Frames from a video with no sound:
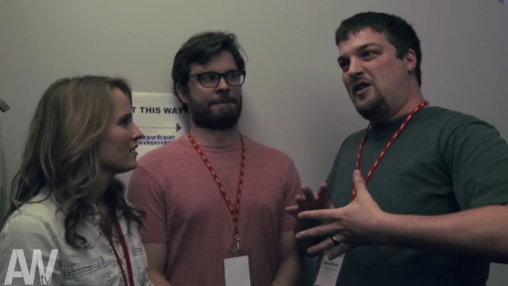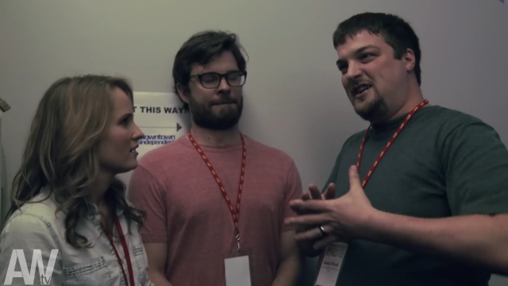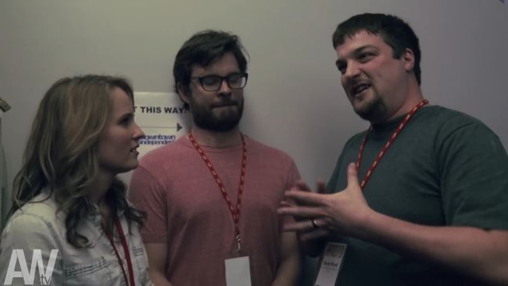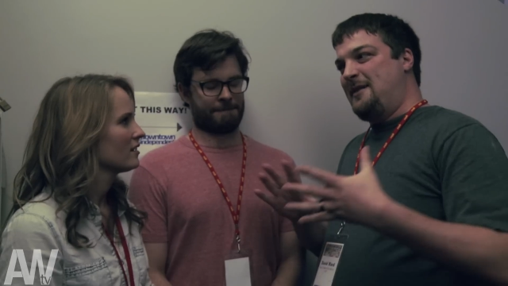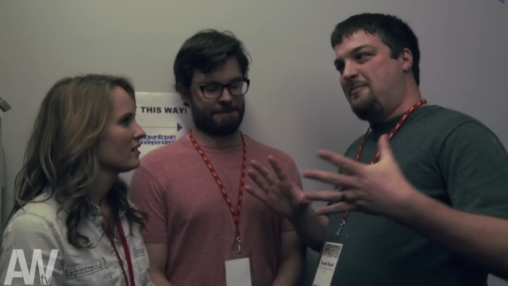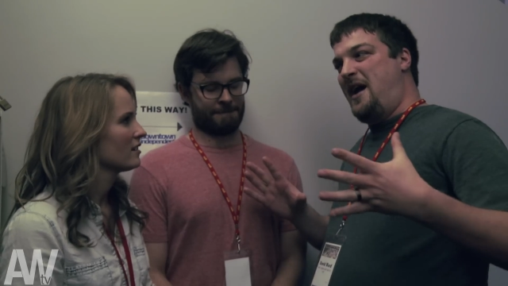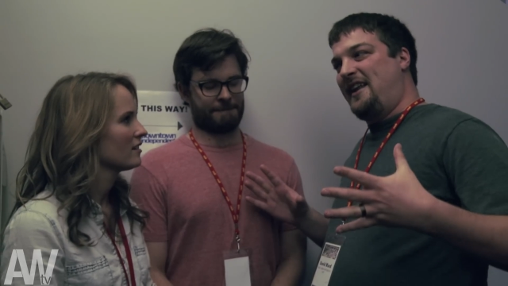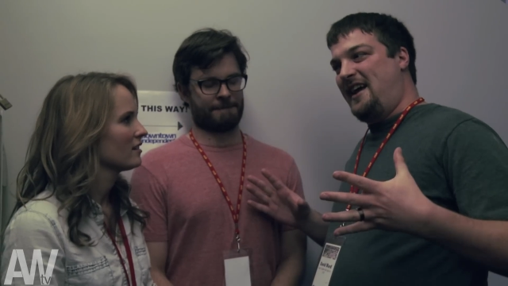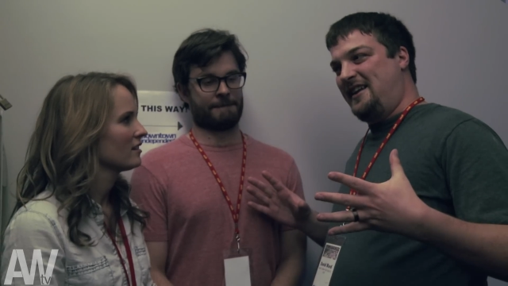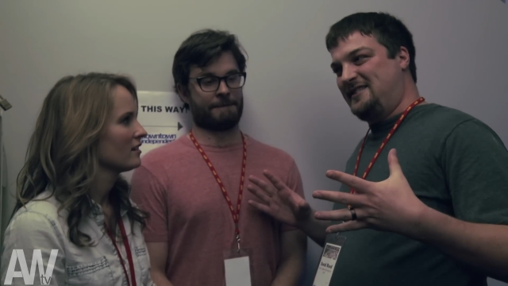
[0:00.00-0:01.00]
Speaker 1: one can get
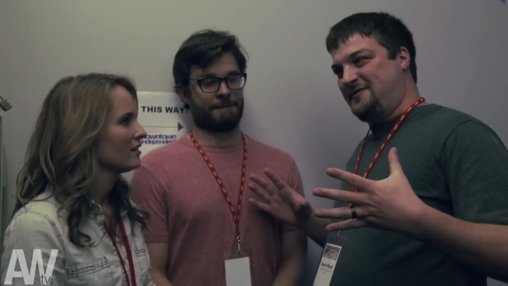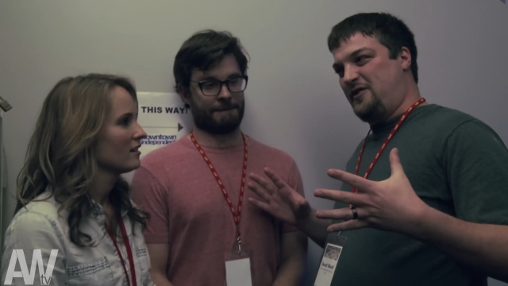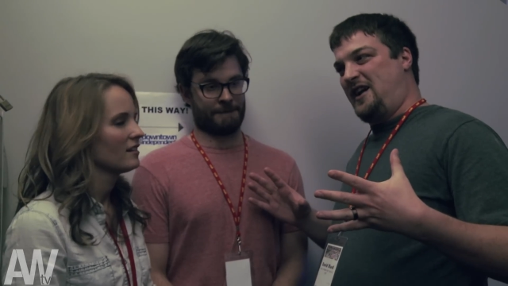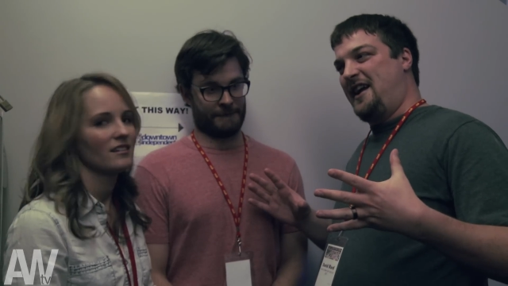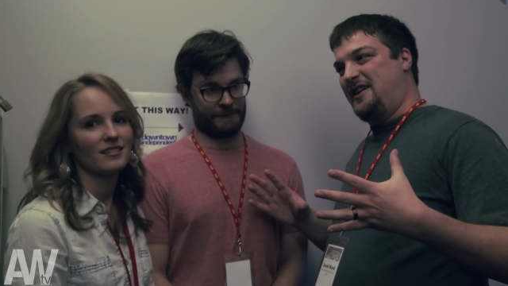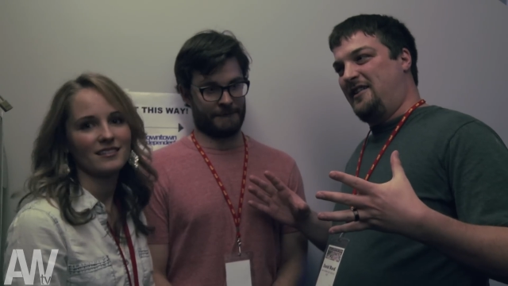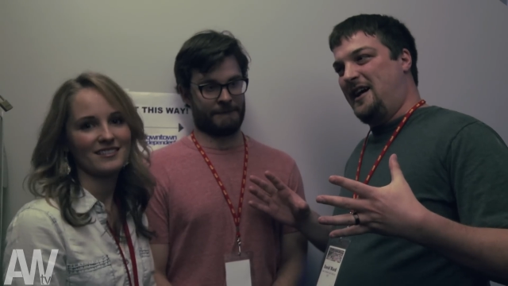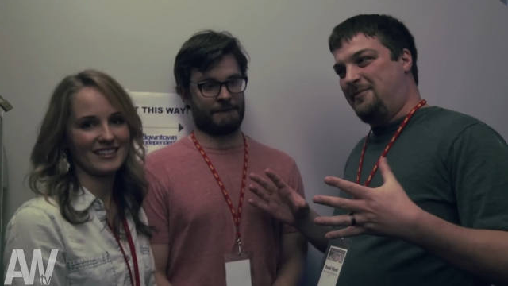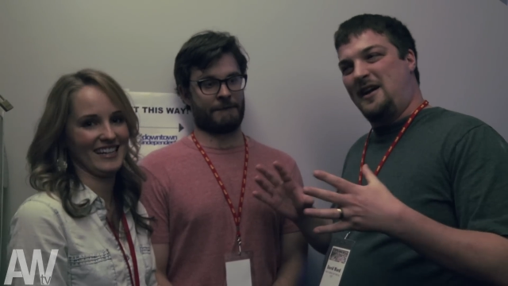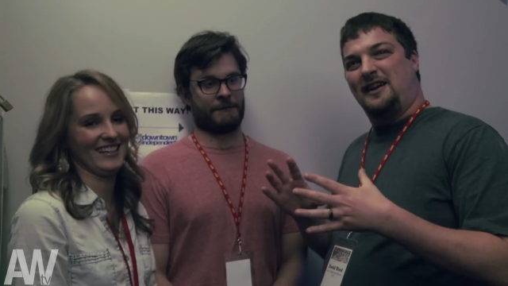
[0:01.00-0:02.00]
mad at us for kind of
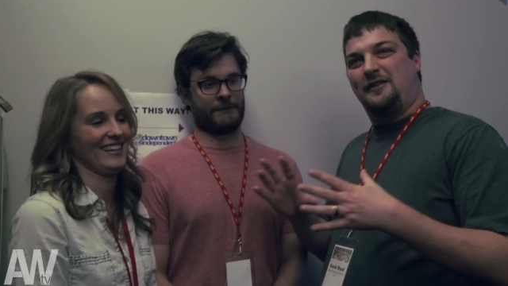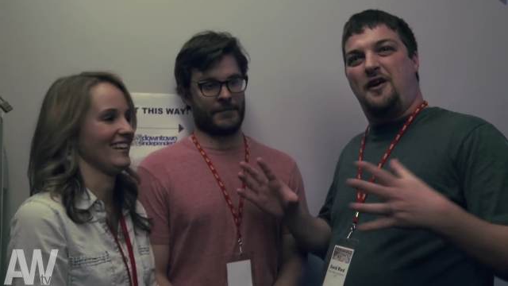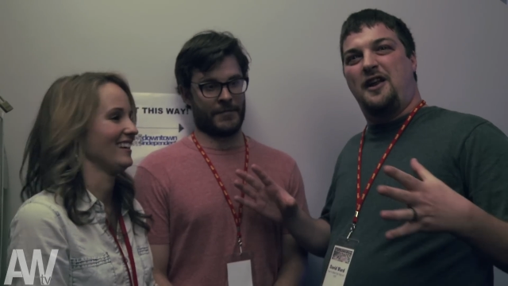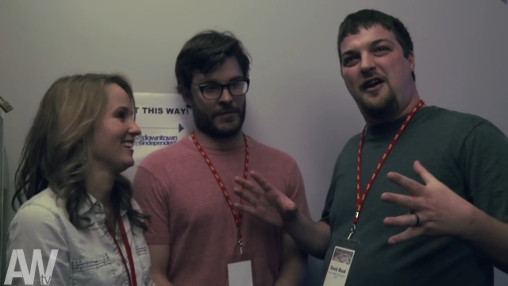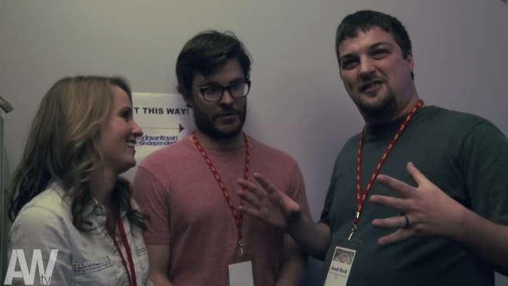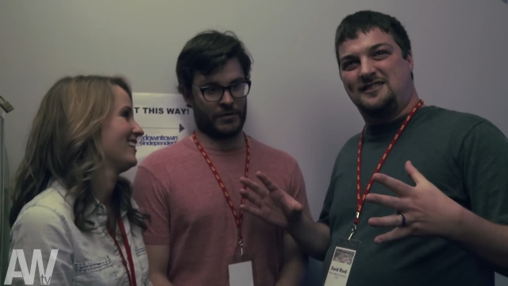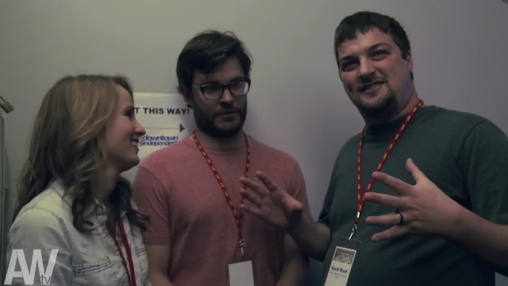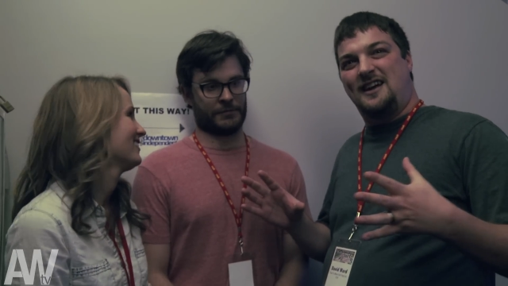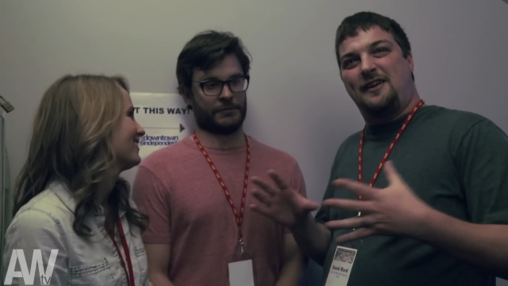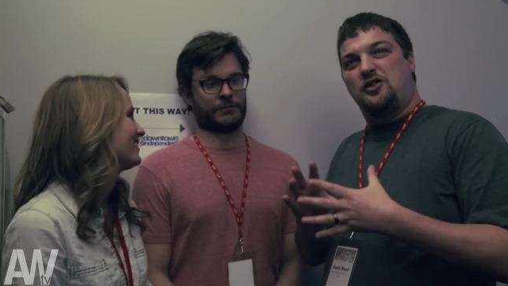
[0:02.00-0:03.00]
like making fun of.
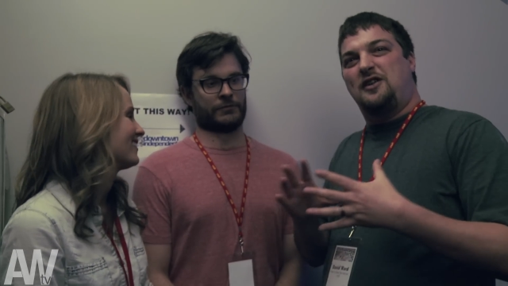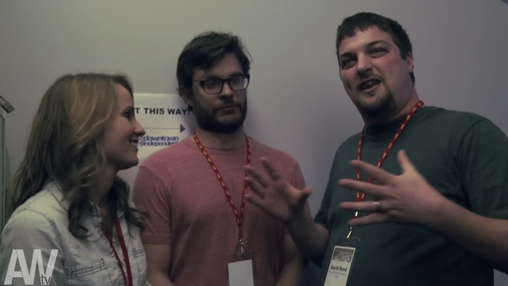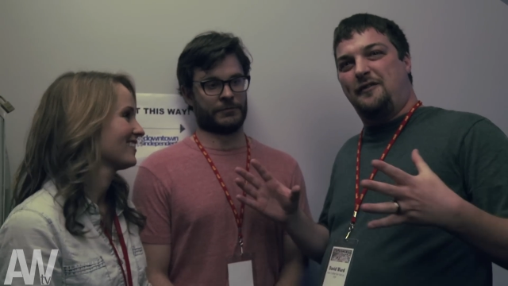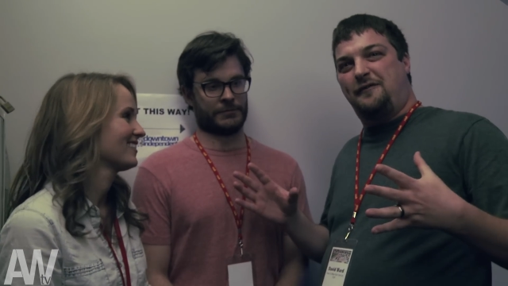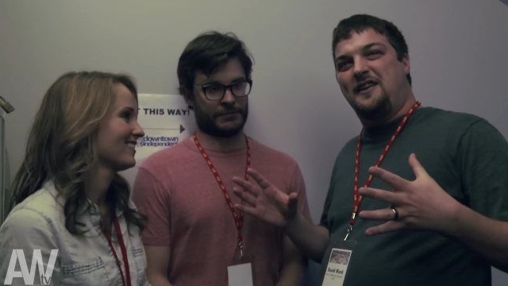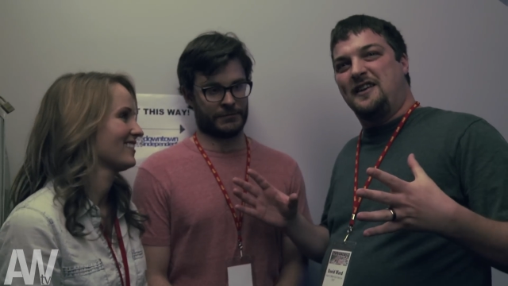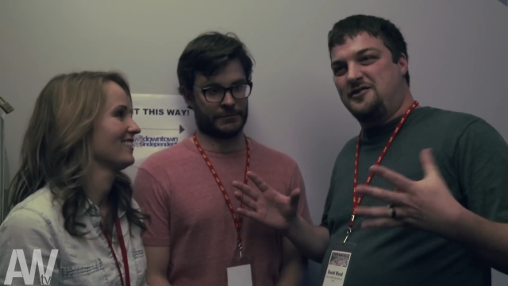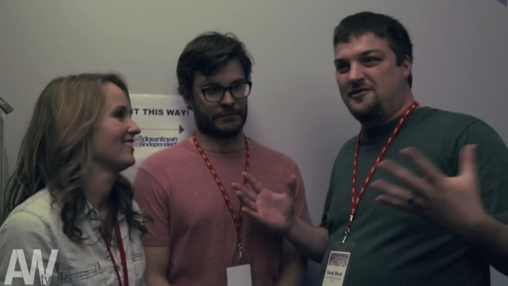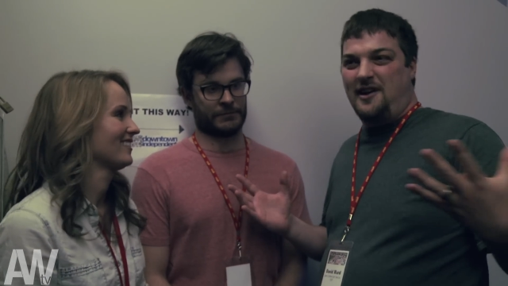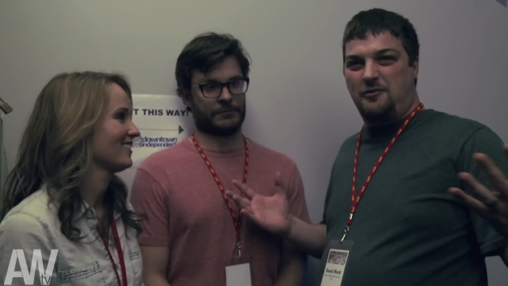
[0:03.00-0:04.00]
Because it's like if you get
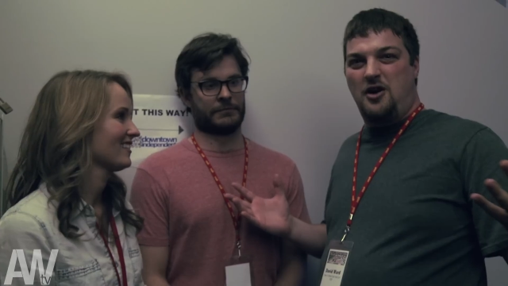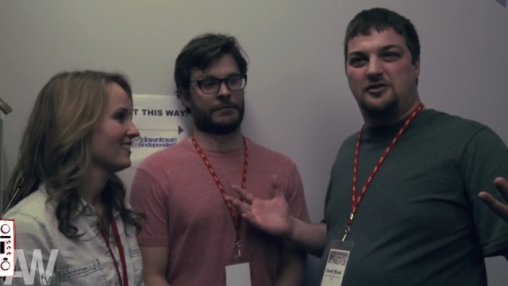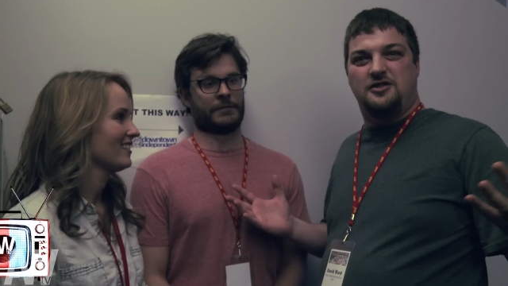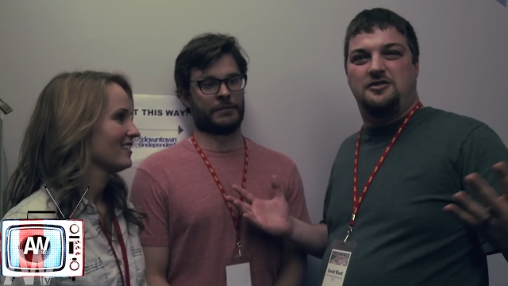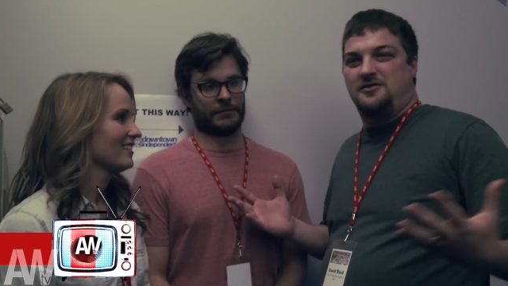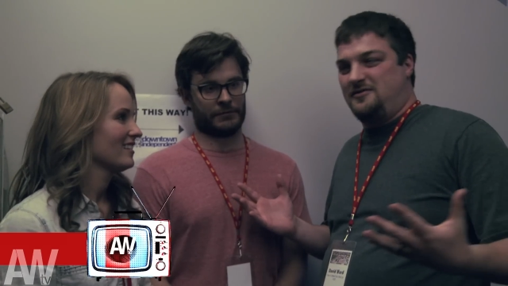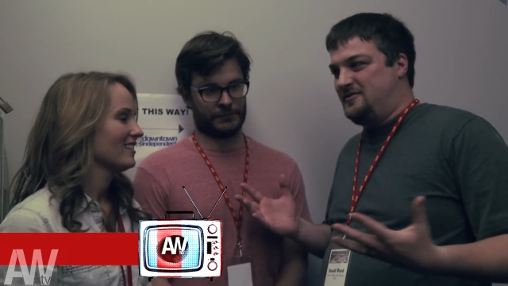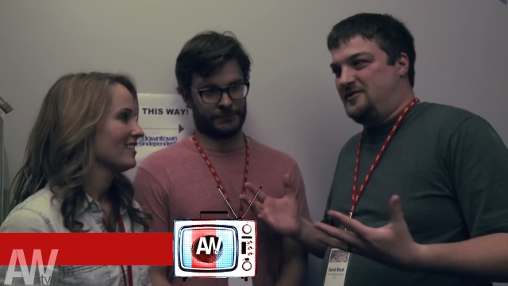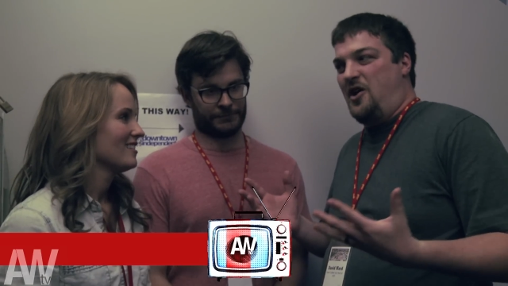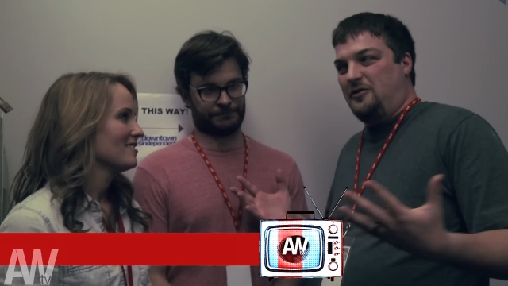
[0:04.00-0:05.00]
offended, you're like, well,
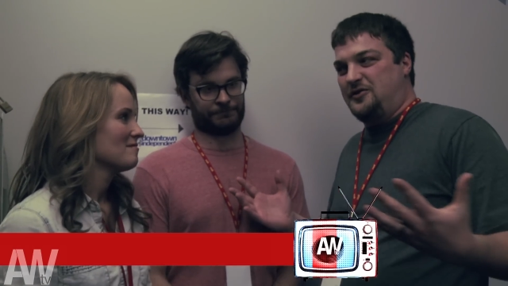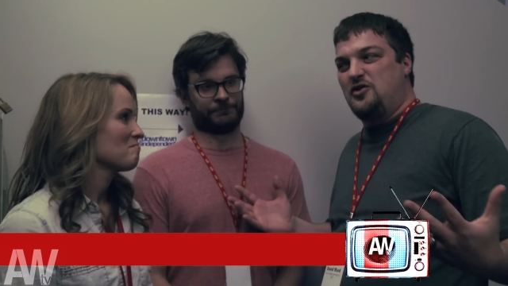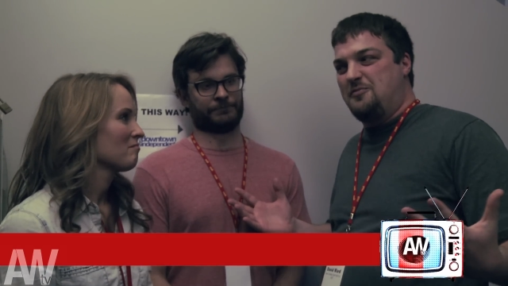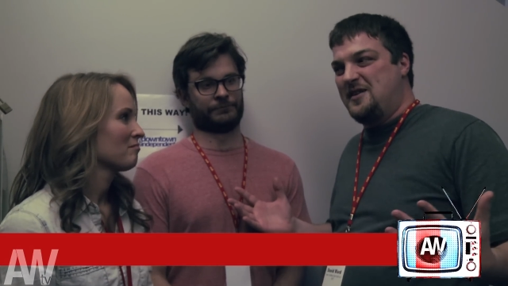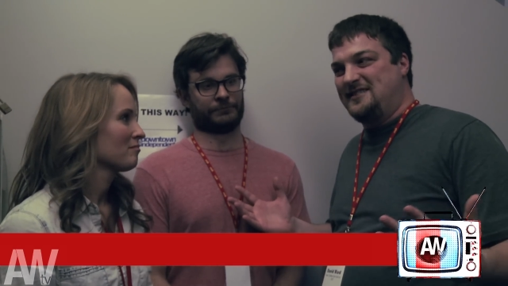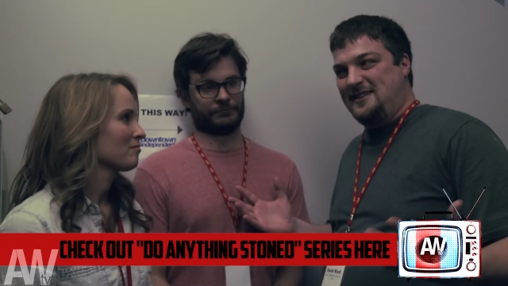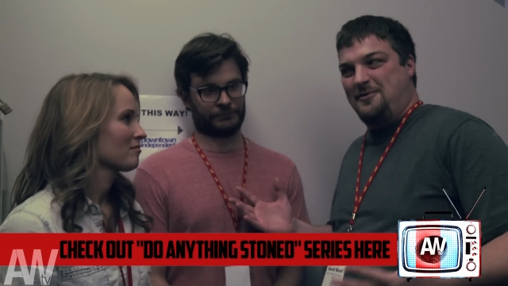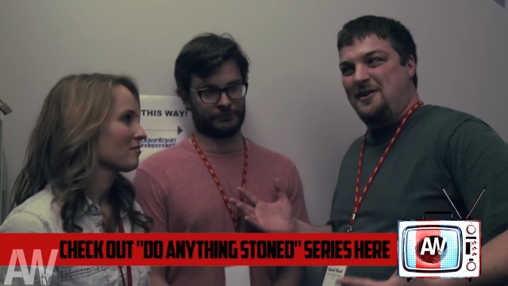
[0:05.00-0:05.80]
don't do P C